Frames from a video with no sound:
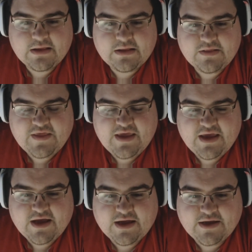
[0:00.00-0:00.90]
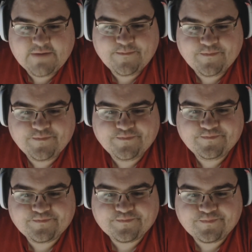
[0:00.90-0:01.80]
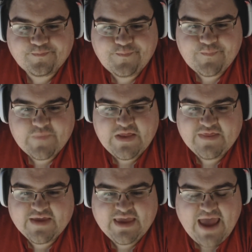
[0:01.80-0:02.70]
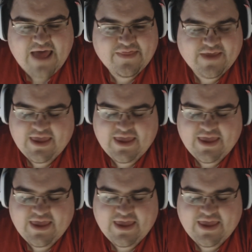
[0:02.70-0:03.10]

the uh, the yeah the